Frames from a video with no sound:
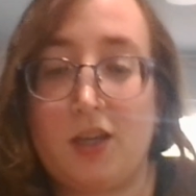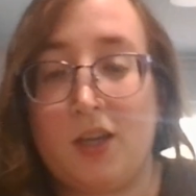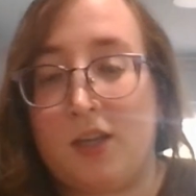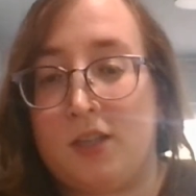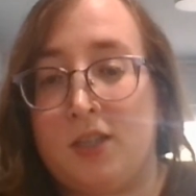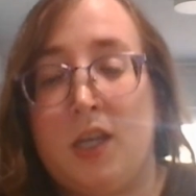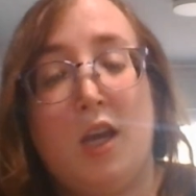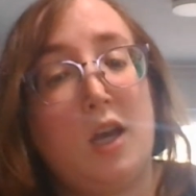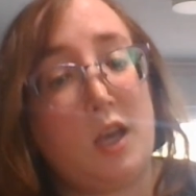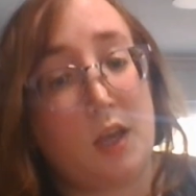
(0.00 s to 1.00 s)
And
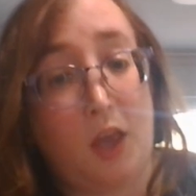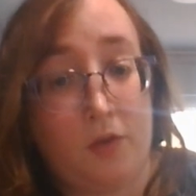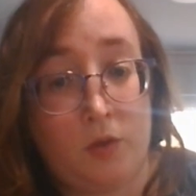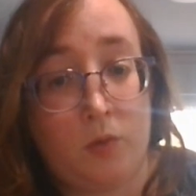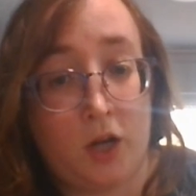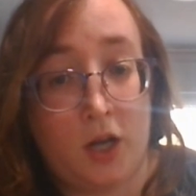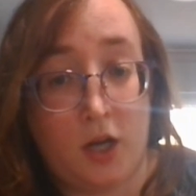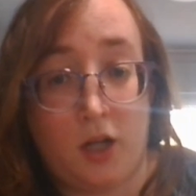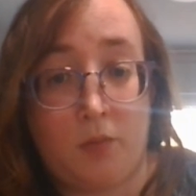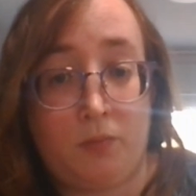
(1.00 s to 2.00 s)
if you want to
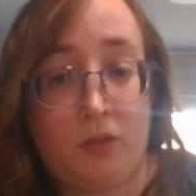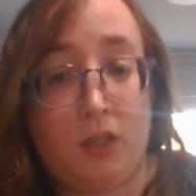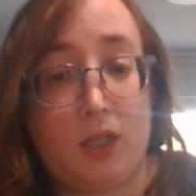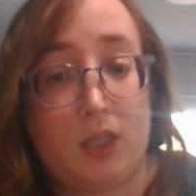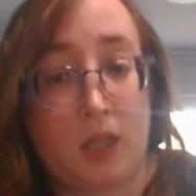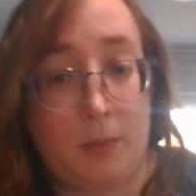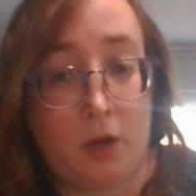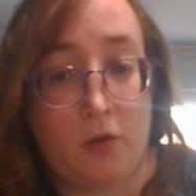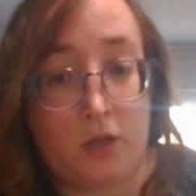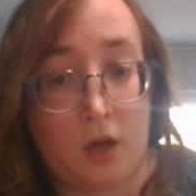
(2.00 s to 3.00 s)
help, let me
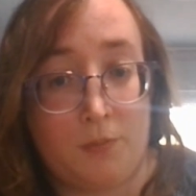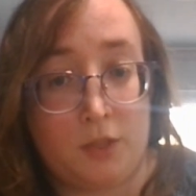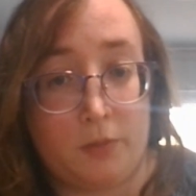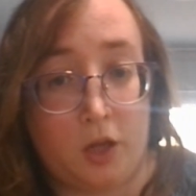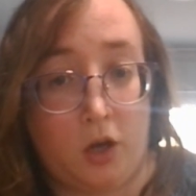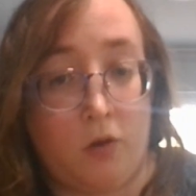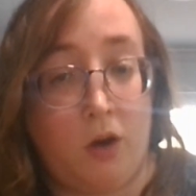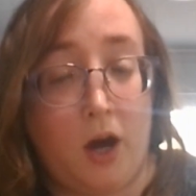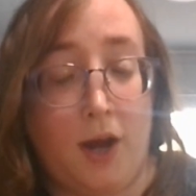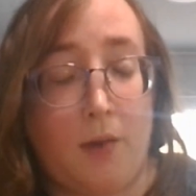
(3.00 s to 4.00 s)
know in the comments
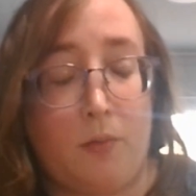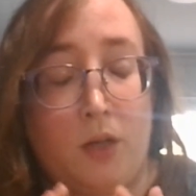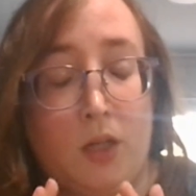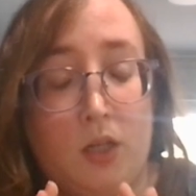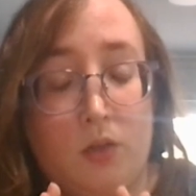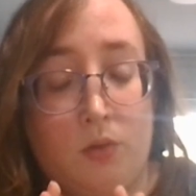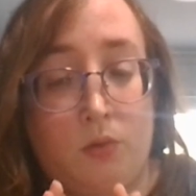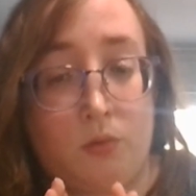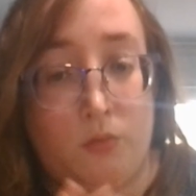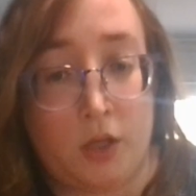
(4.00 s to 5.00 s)
below. I will
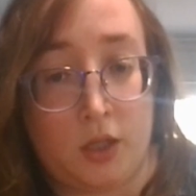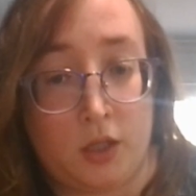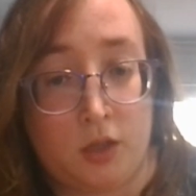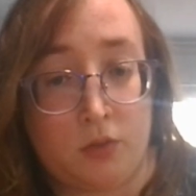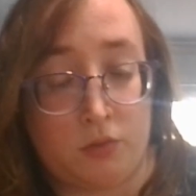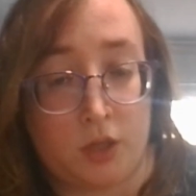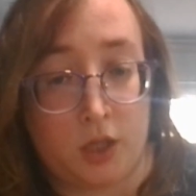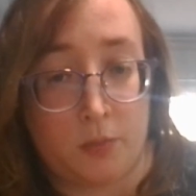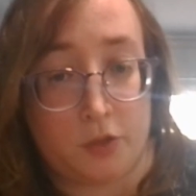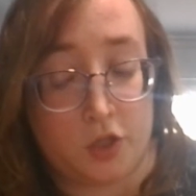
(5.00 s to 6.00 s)
greatly
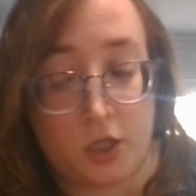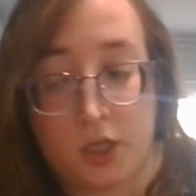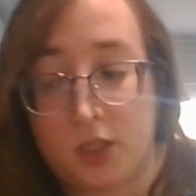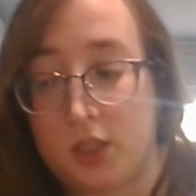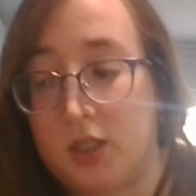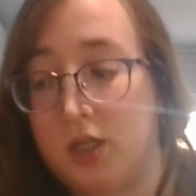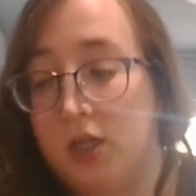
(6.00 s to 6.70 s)
appreciate it.